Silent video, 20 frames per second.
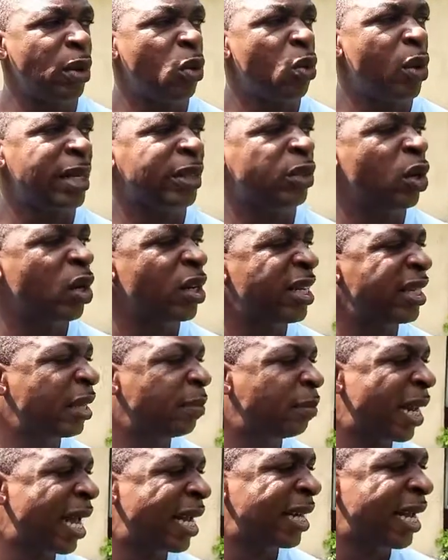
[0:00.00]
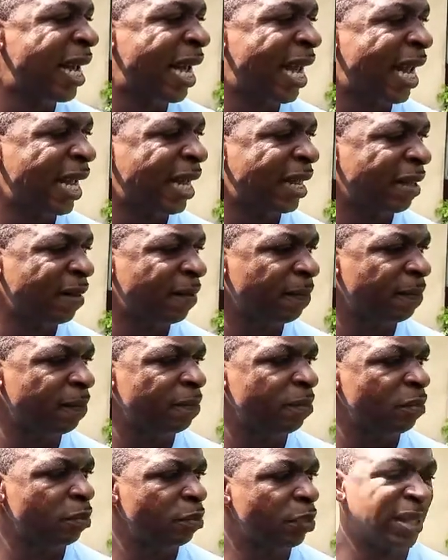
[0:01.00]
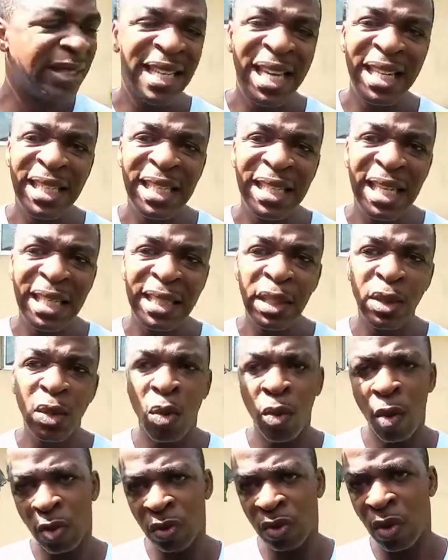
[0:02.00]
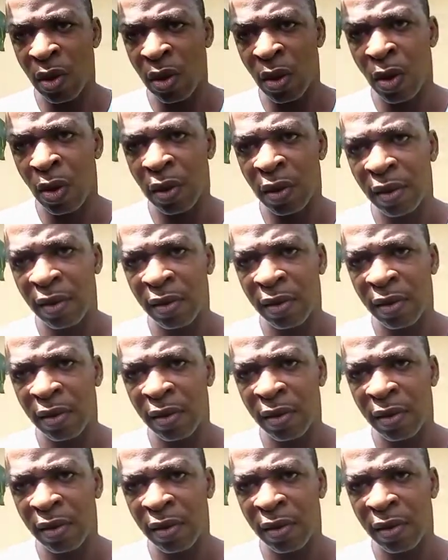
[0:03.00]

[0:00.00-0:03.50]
were turning the blind eye, pretending they didn't know what was going on.